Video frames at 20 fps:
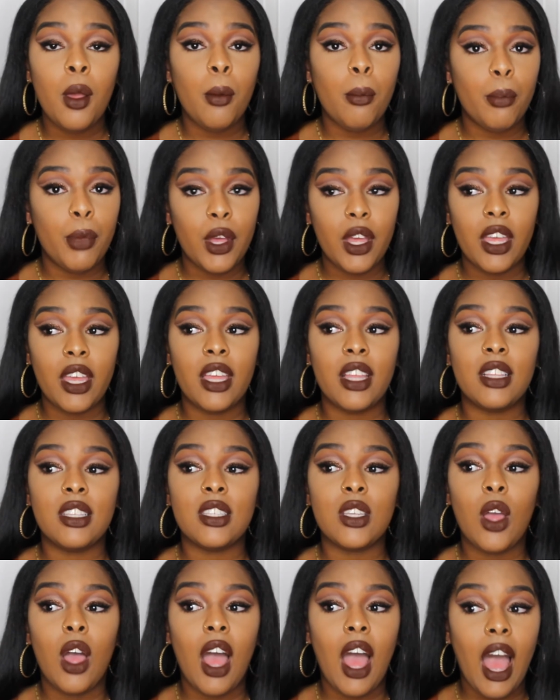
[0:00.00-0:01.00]
but
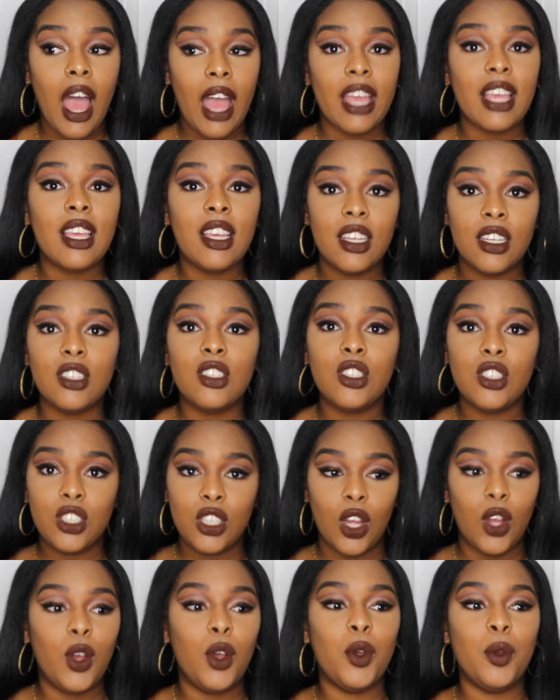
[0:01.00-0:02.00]
I get
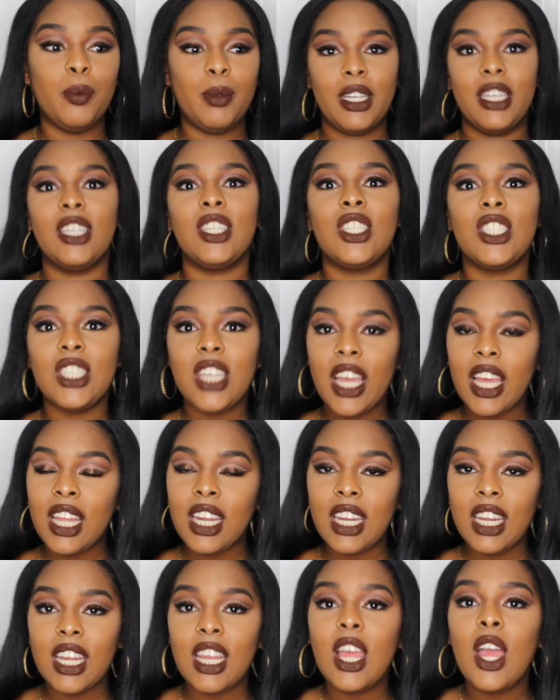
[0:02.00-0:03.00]
so much
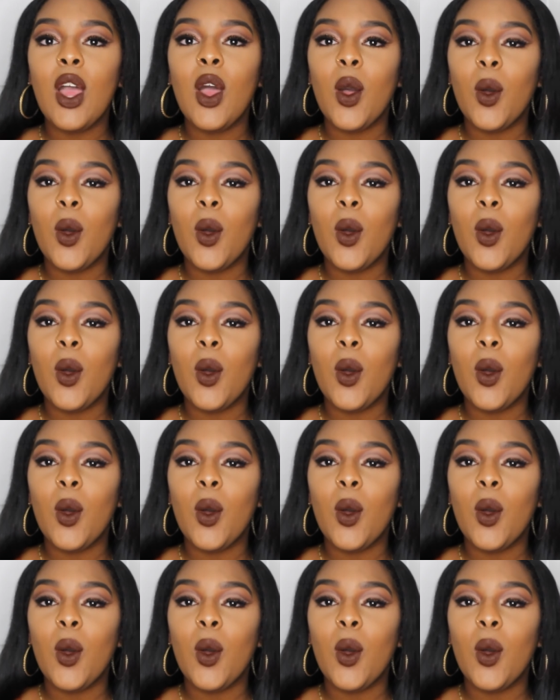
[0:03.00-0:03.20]
shedding